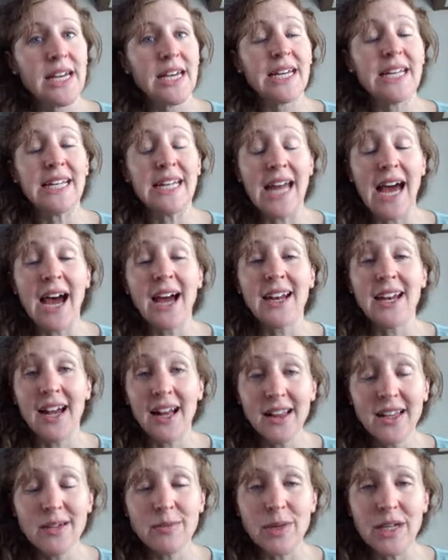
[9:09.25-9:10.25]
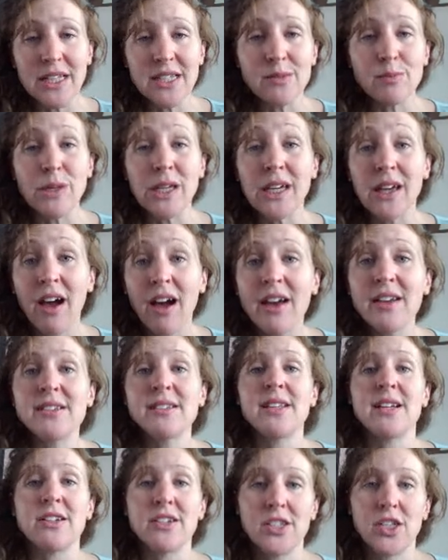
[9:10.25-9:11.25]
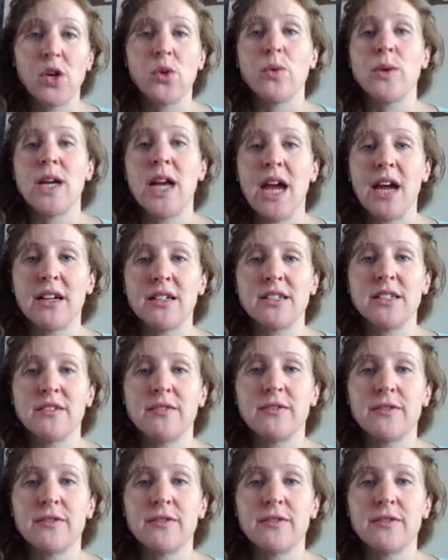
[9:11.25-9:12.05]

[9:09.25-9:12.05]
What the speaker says: not elements, because they're so reactive.